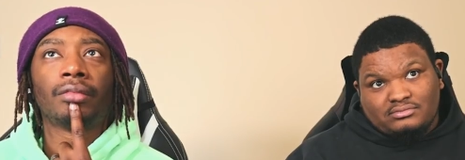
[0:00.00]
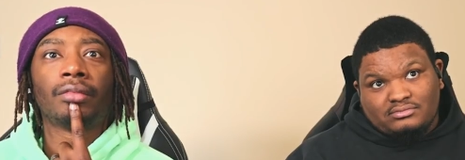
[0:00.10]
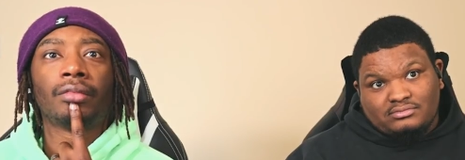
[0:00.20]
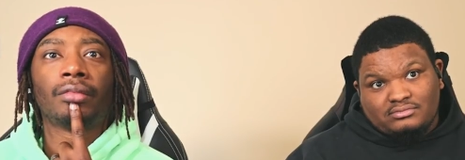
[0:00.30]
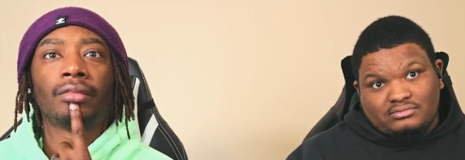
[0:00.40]

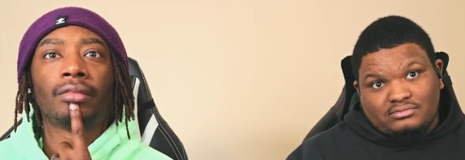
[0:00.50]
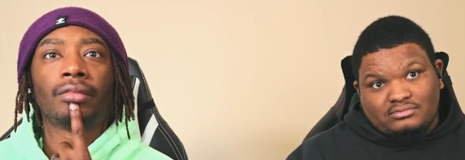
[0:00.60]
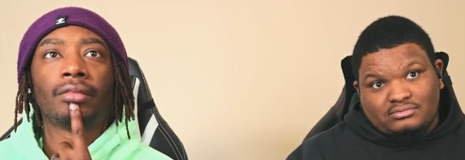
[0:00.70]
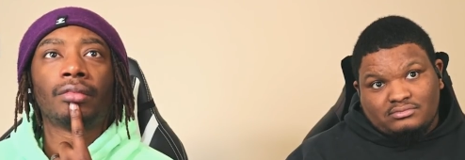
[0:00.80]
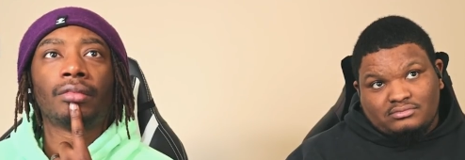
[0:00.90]

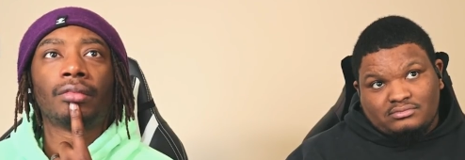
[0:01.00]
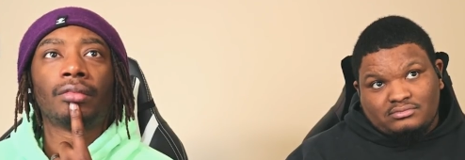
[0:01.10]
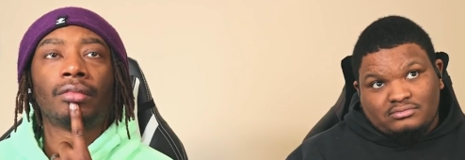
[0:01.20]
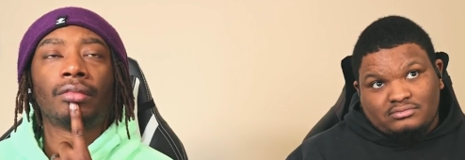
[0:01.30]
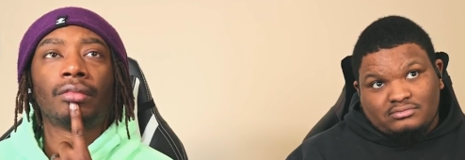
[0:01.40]

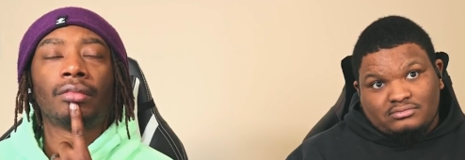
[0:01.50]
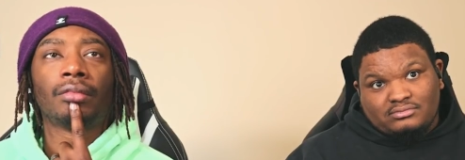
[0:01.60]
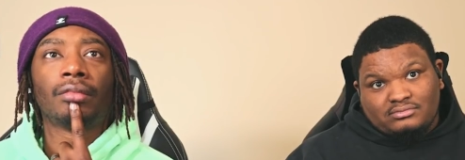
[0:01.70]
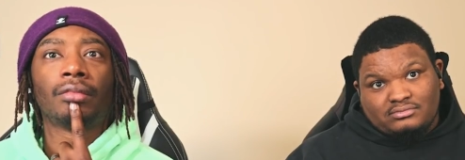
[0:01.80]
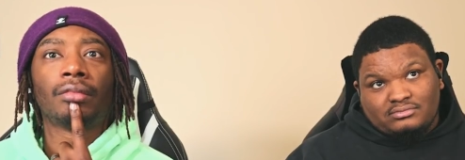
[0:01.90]

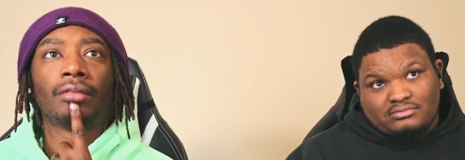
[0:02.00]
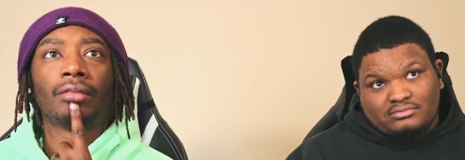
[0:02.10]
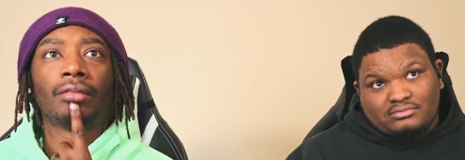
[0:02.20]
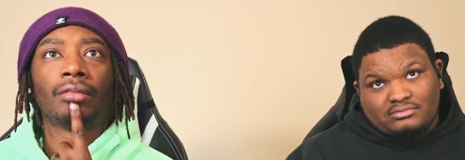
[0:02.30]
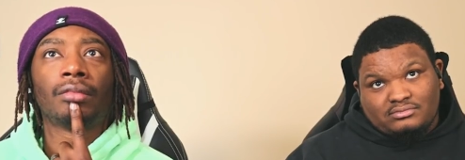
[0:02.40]

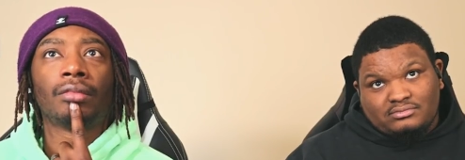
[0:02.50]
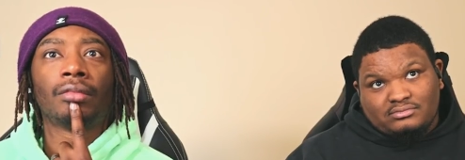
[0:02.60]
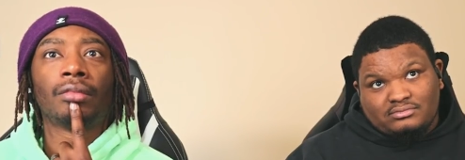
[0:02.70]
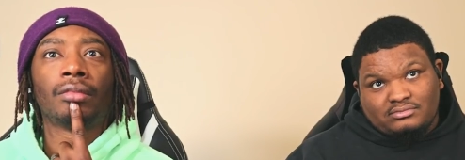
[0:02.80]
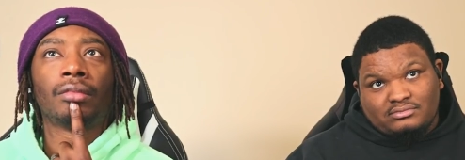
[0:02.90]

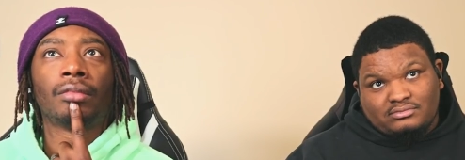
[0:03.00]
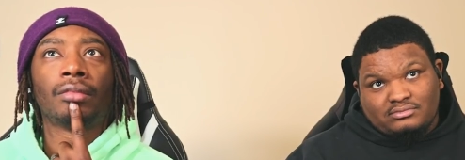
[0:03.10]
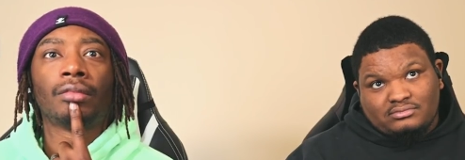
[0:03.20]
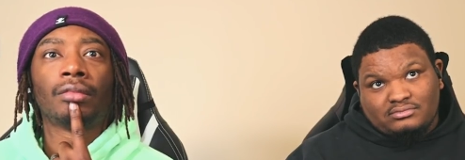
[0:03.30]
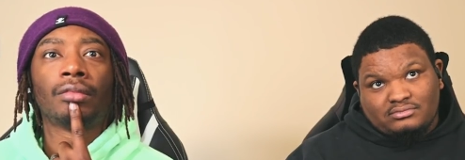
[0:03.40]

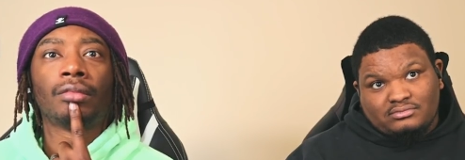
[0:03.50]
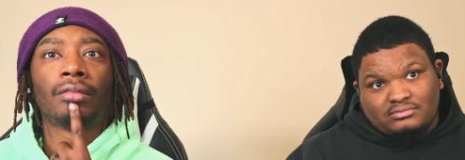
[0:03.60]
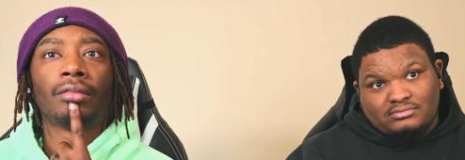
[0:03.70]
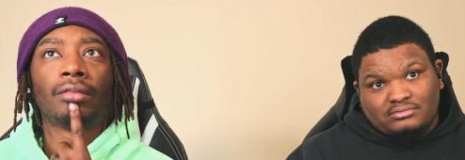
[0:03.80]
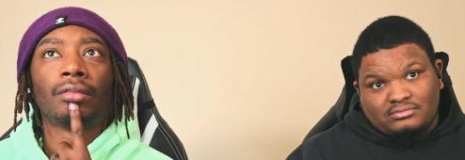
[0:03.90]

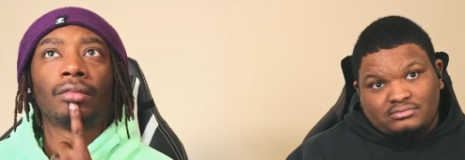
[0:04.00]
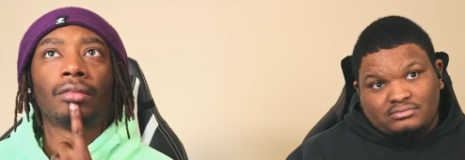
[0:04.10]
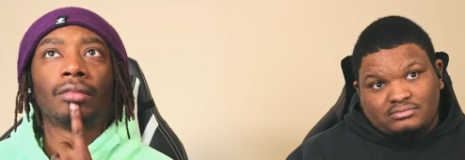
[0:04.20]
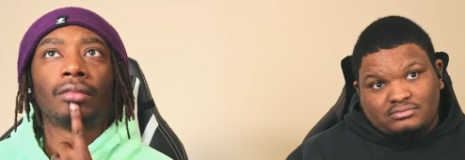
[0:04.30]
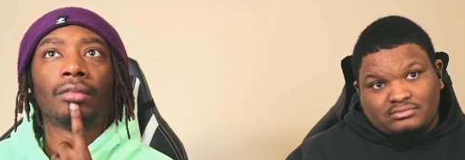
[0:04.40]

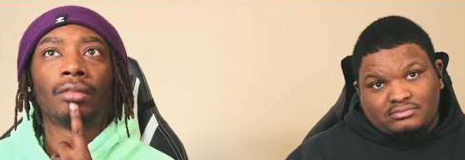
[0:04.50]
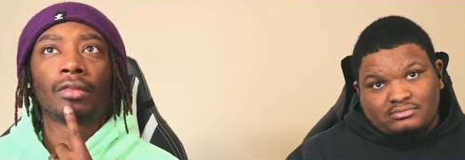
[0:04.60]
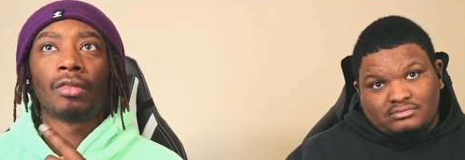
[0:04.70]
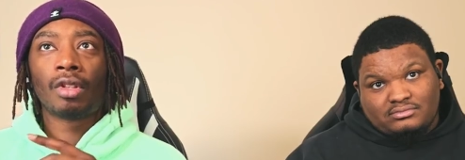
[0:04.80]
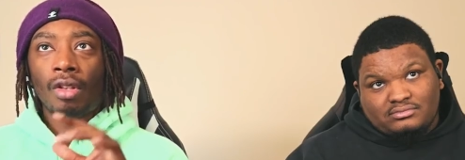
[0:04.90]

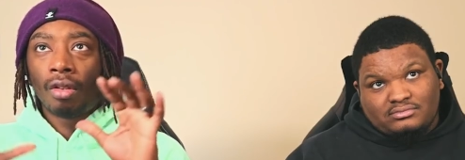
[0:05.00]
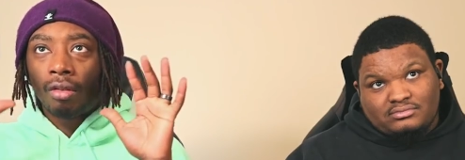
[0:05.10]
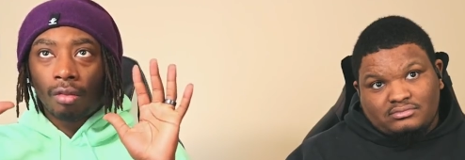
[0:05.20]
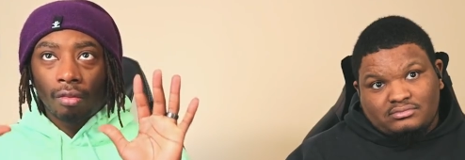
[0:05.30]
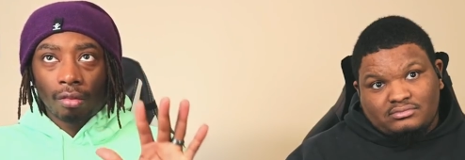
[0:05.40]
[no speech]